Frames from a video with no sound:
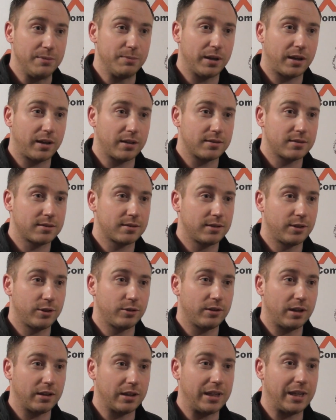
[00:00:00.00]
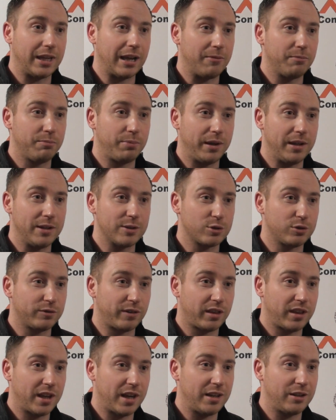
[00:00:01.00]
because a league campaign's
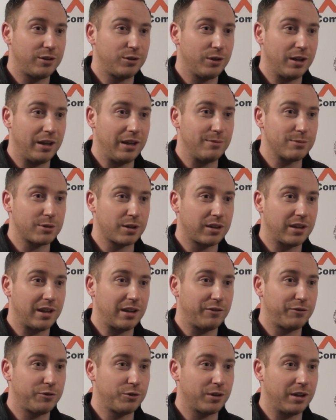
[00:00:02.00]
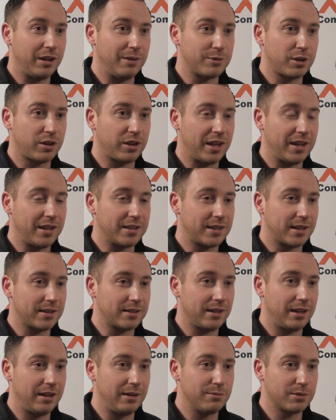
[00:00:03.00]
over 32 games or 34 games or
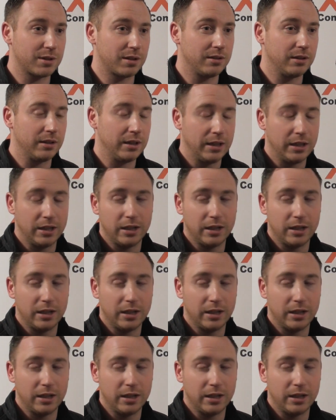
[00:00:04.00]
36 games, and